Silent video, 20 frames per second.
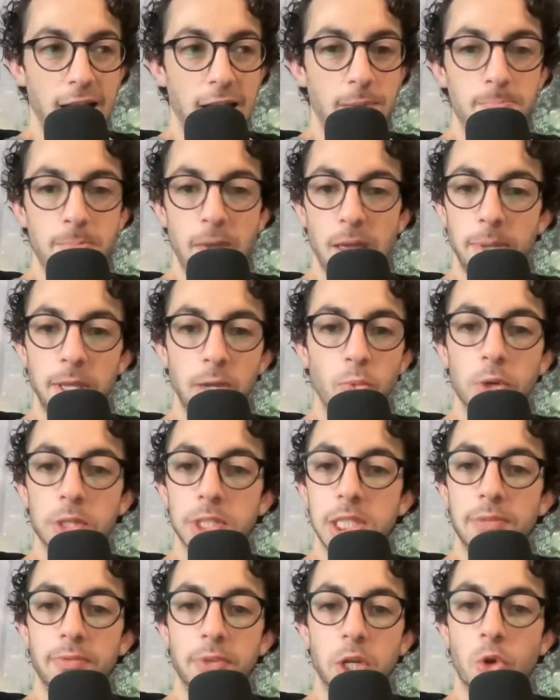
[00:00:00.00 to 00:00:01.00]
maybe it
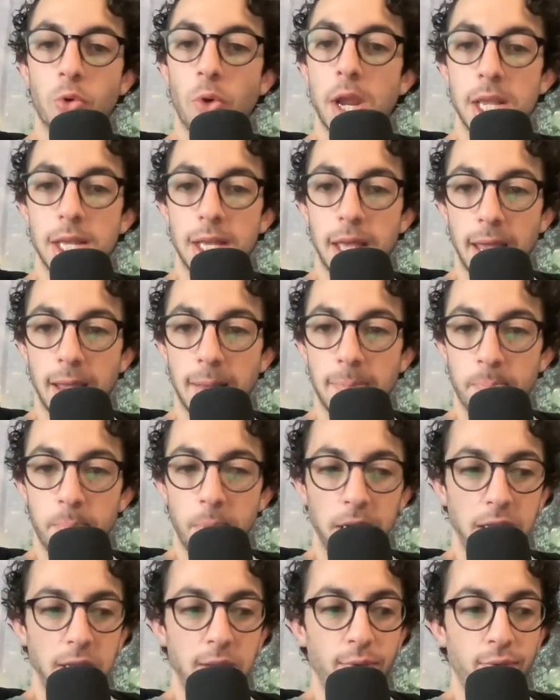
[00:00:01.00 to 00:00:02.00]
wasn't even a great game,
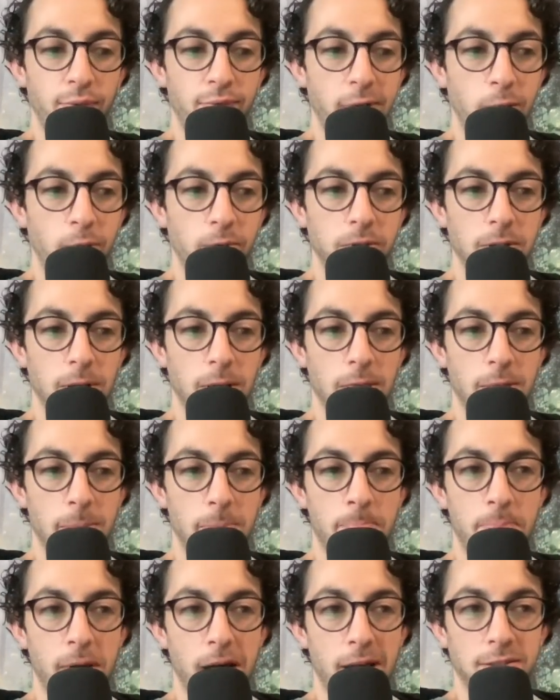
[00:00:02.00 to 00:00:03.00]
but he felt the
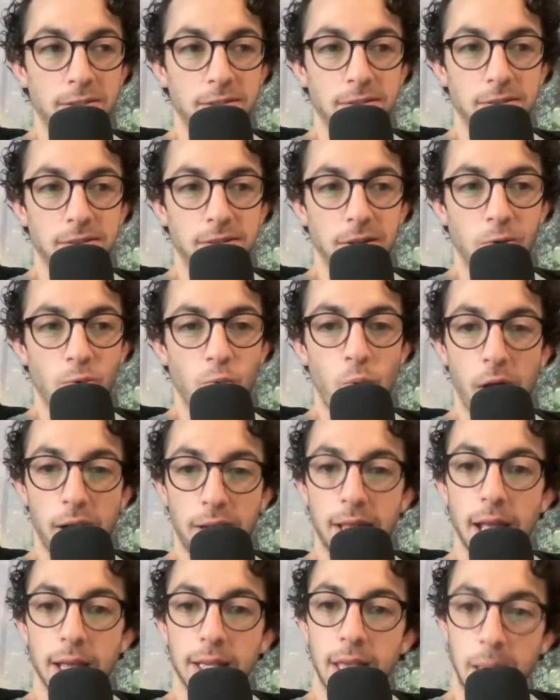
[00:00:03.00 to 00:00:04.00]
best when
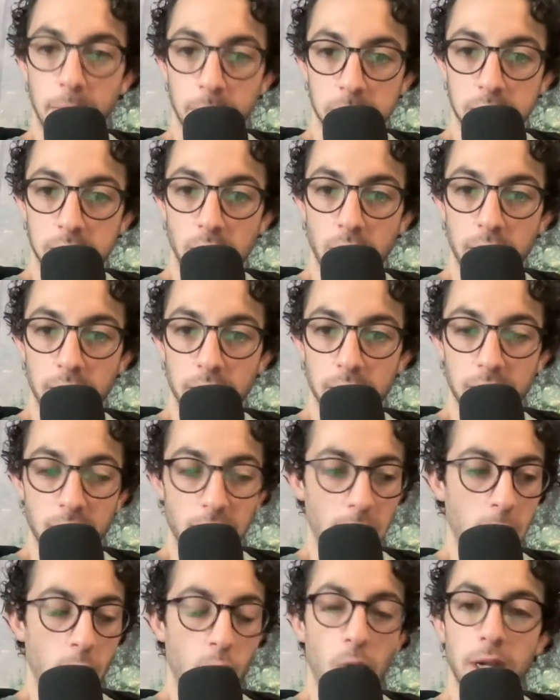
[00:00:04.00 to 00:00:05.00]
that game started
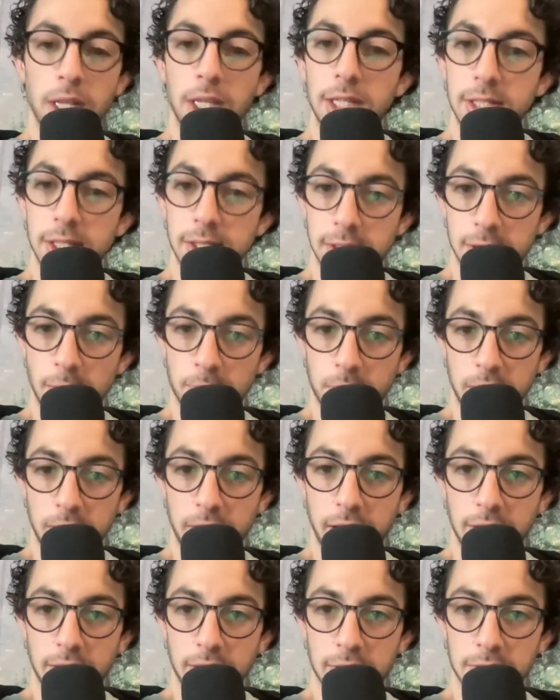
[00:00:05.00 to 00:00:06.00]
when he did something
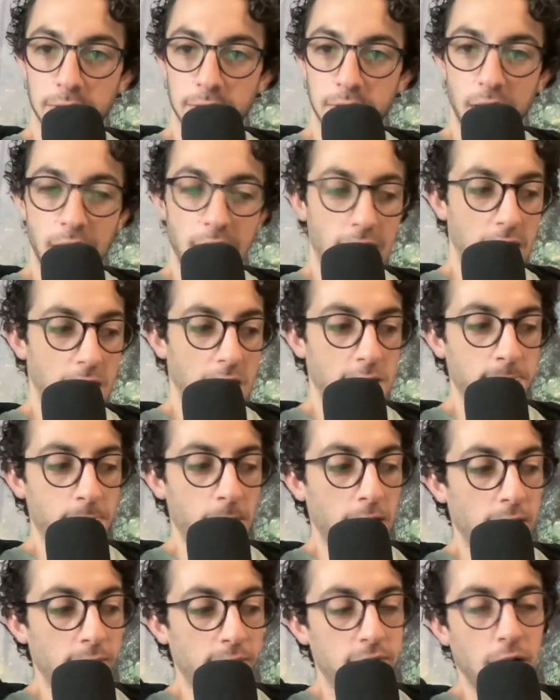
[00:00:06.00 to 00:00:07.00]
like this. He
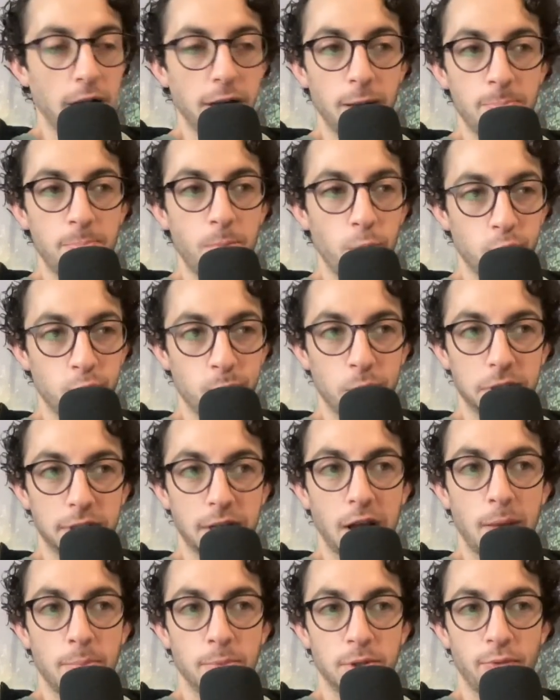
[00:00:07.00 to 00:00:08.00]
might have done it multiple
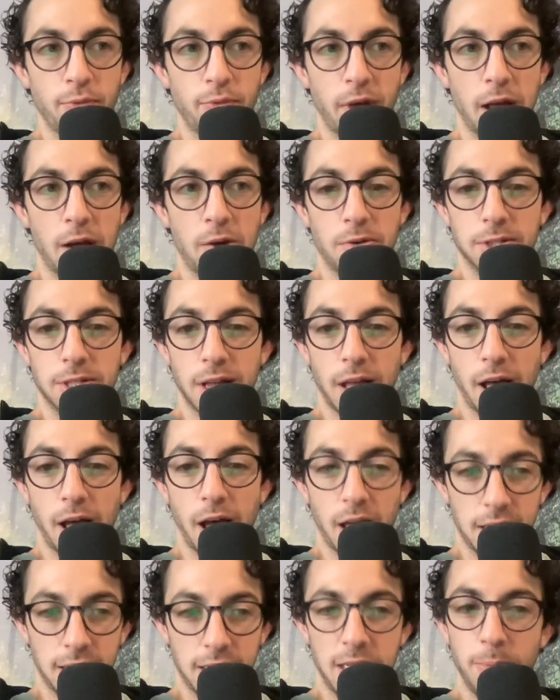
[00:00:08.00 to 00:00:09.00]
times and found
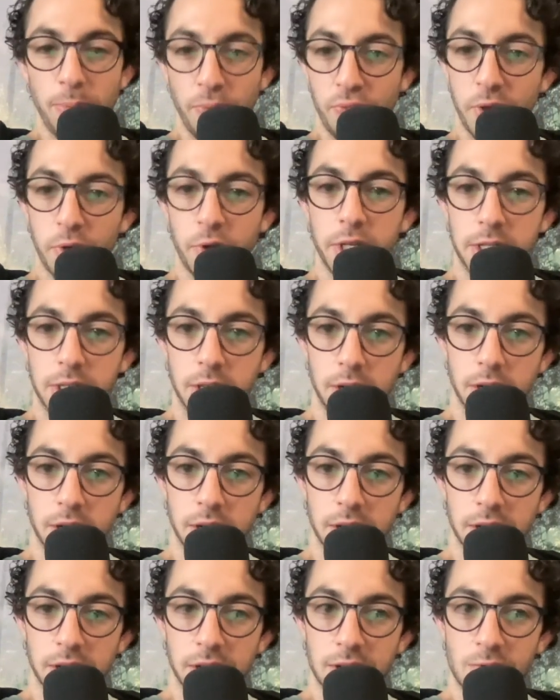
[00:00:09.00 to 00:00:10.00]
I keep feeling
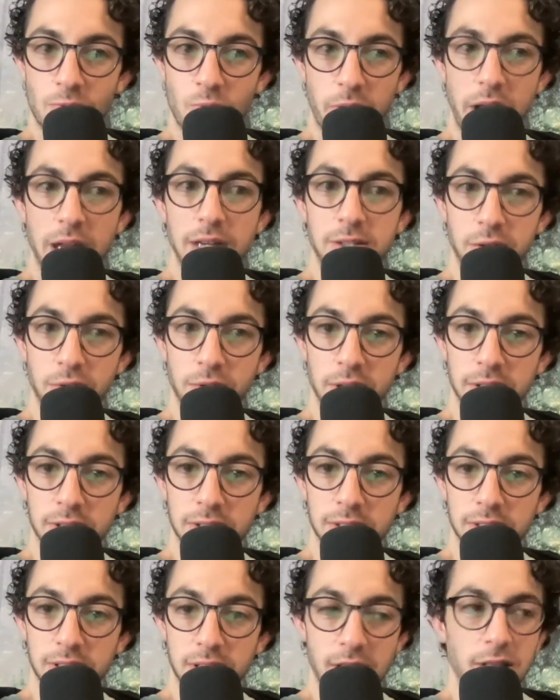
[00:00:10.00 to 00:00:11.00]
good when I do
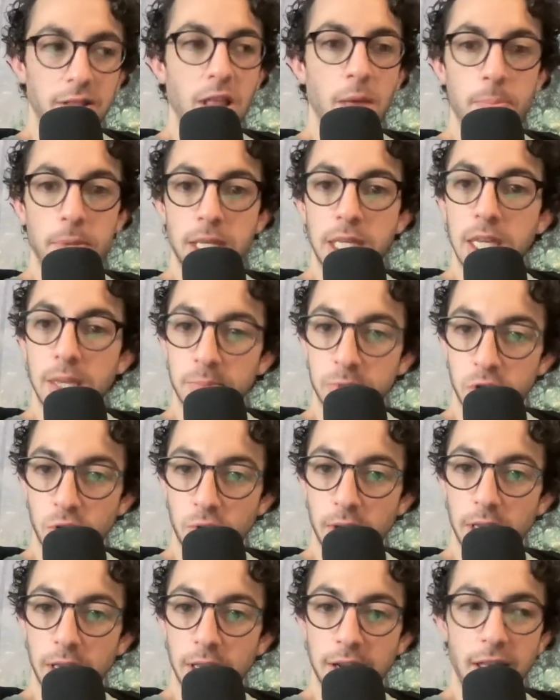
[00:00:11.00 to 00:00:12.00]
this. Let me keep
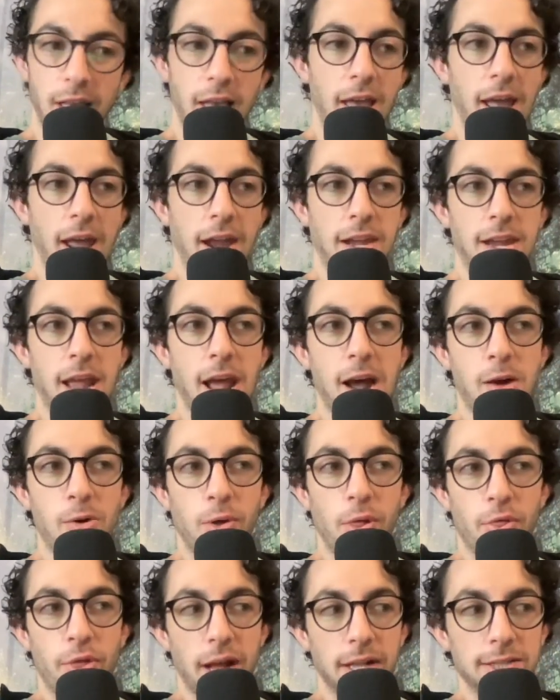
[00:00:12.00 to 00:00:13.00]
doing it. And now
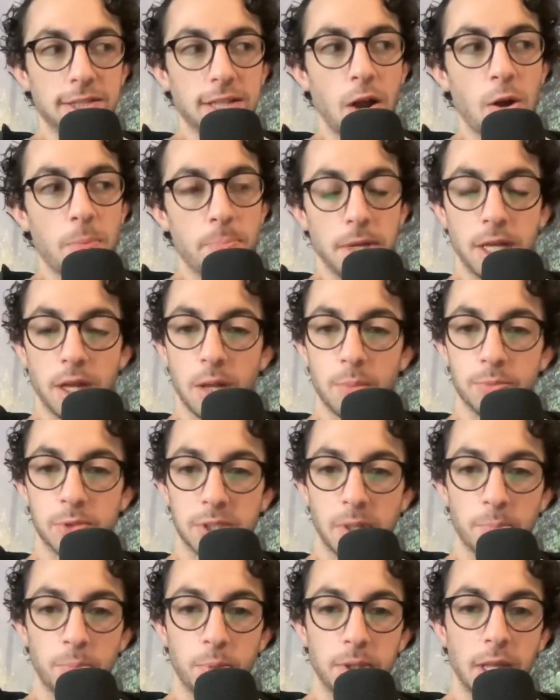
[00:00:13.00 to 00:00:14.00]
that's how it becomes
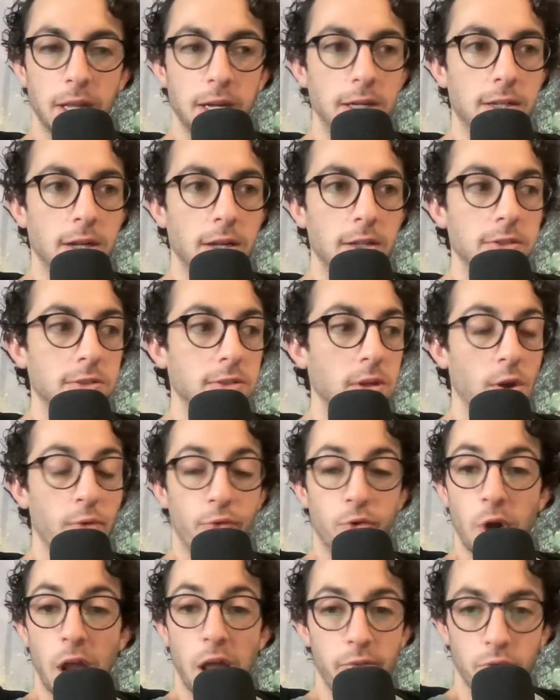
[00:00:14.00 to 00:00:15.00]
something that he does
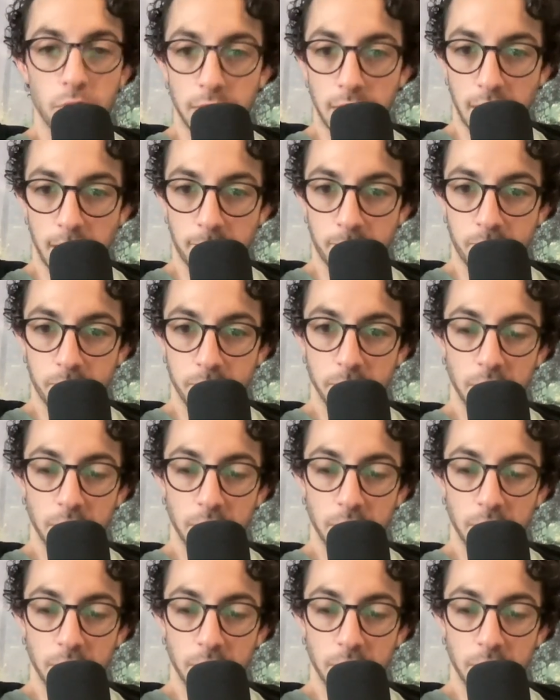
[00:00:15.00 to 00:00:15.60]
for every game.